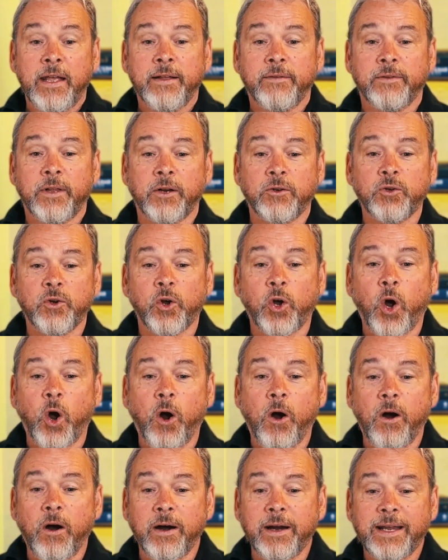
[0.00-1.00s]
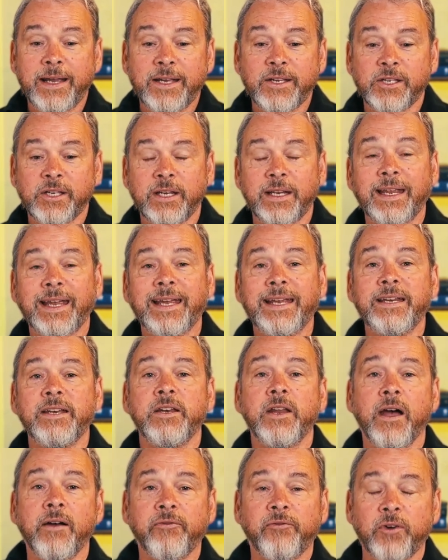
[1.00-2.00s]
That your car isn't
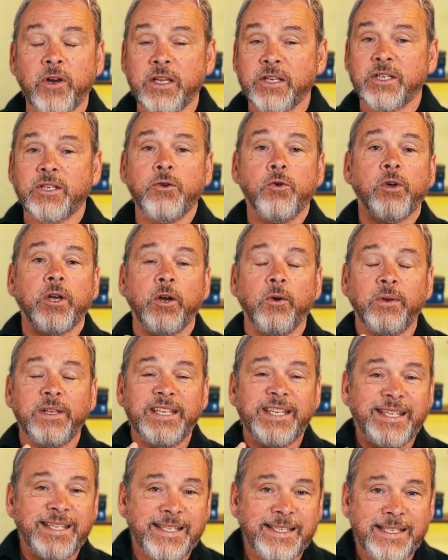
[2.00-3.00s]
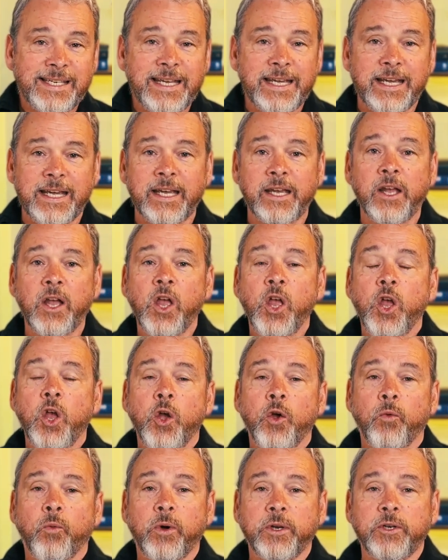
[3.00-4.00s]
enough for you. You can only see
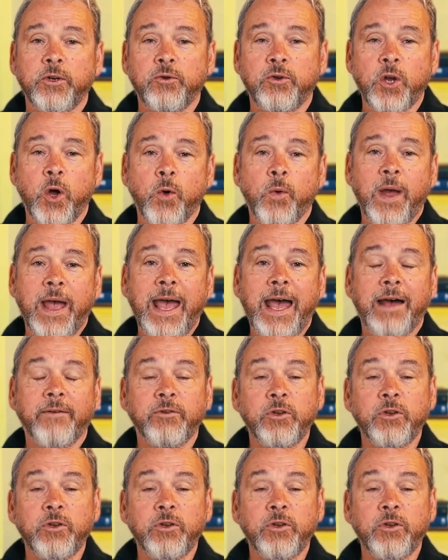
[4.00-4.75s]
what you don't have.